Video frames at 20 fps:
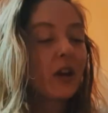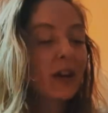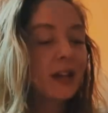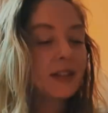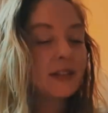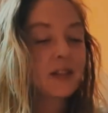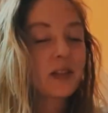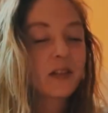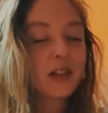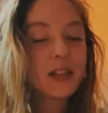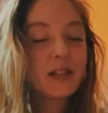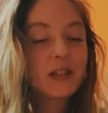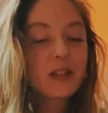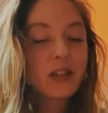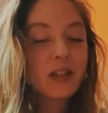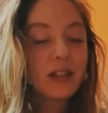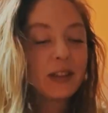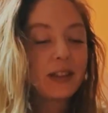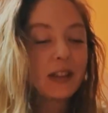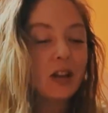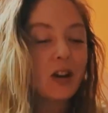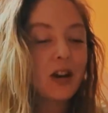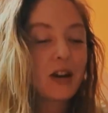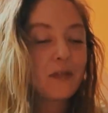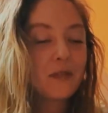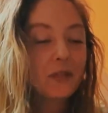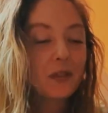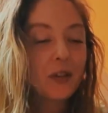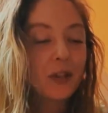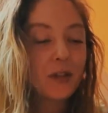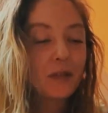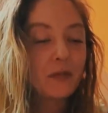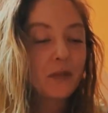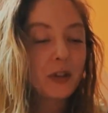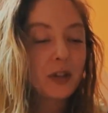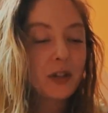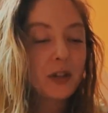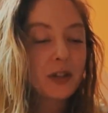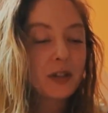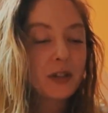right, so let's look at the Offering
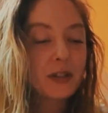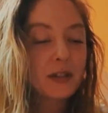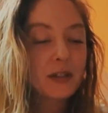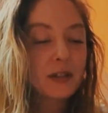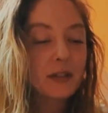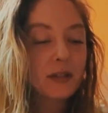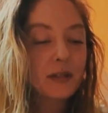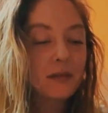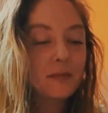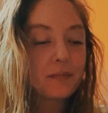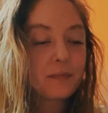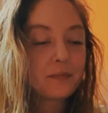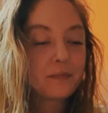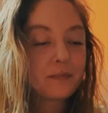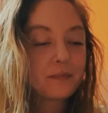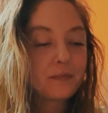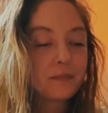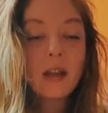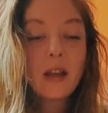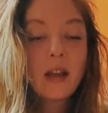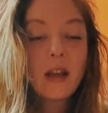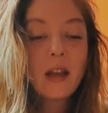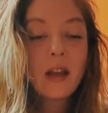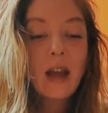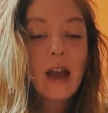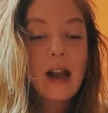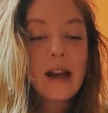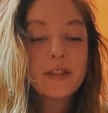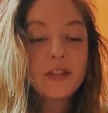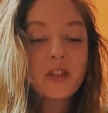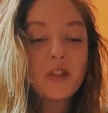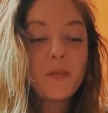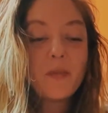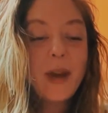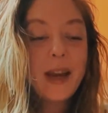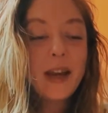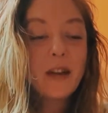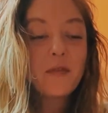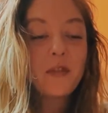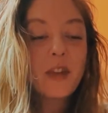first. As you
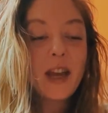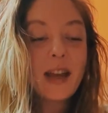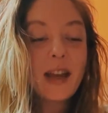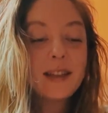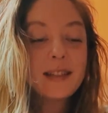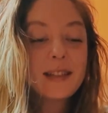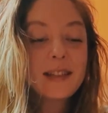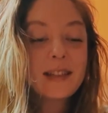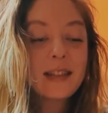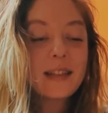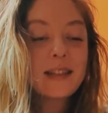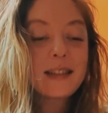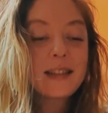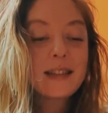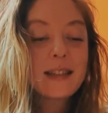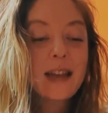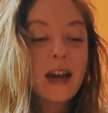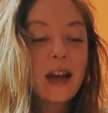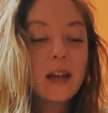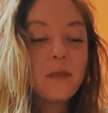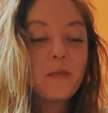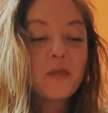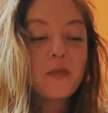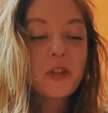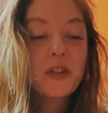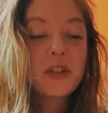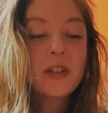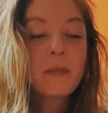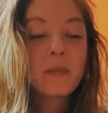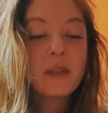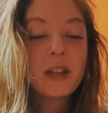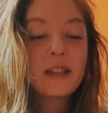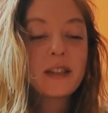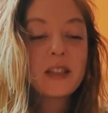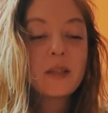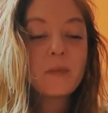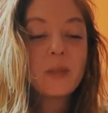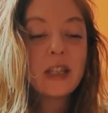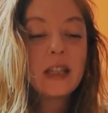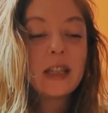may have guessed, it is time for something
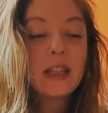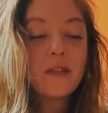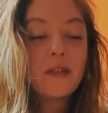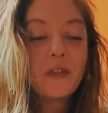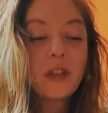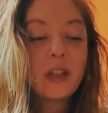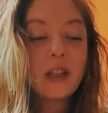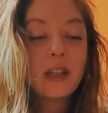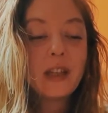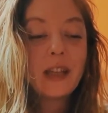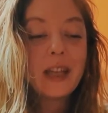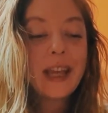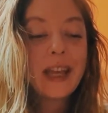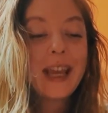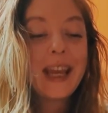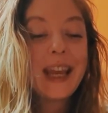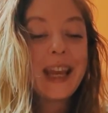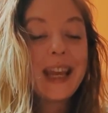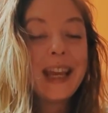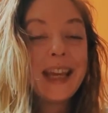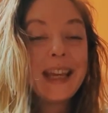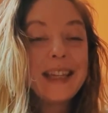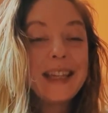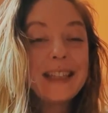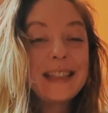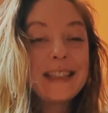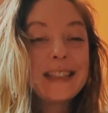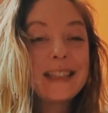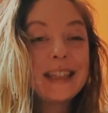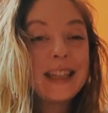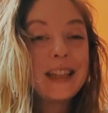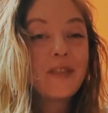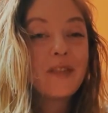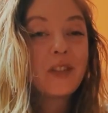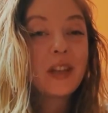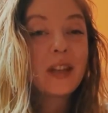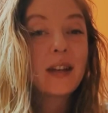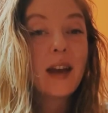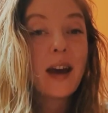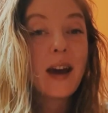to be given and
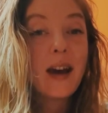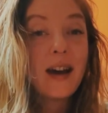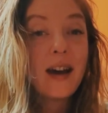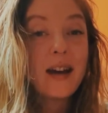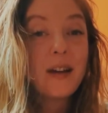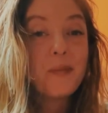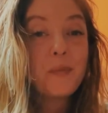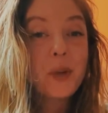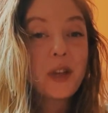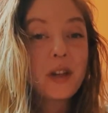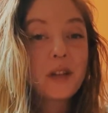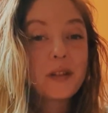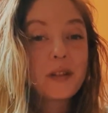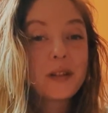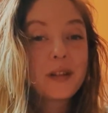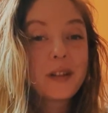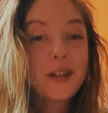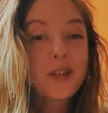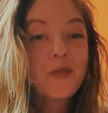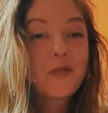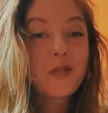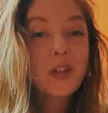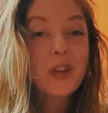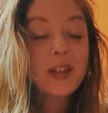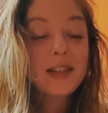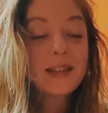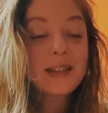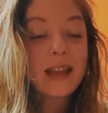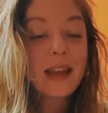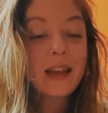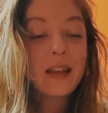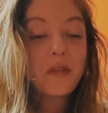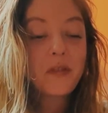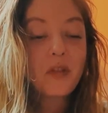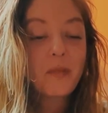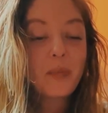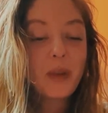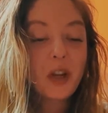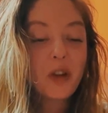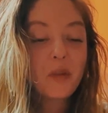given up. for the sake of the
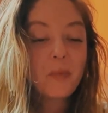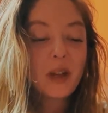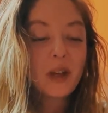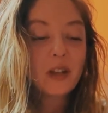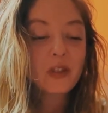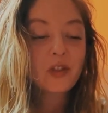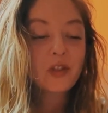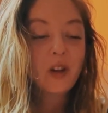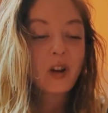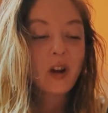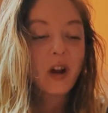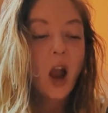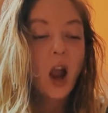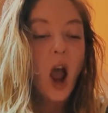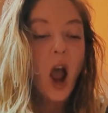bigger picture.